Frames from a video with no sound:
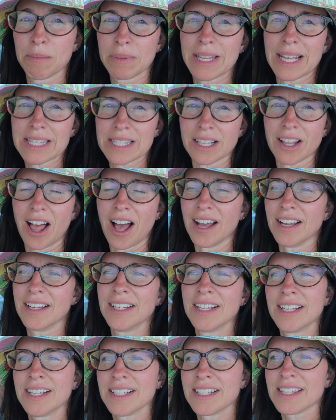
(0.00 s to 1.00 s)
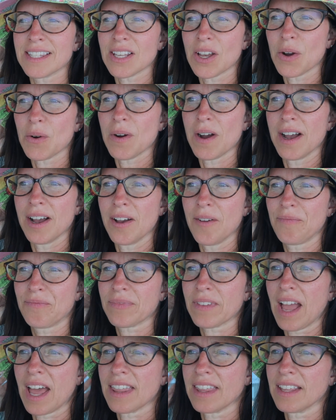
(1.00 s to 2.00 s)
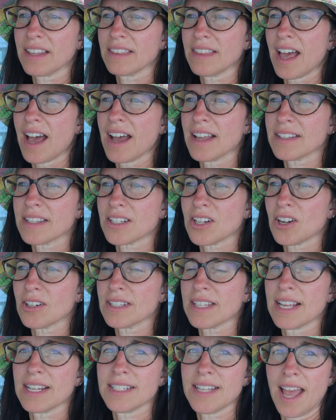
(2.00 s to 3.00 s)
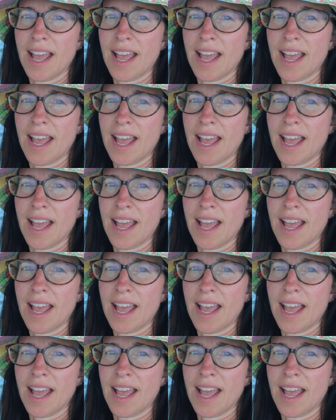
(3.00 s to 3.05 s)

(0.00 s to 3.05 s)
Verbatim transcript: but that's a lot. So um, I think that starts at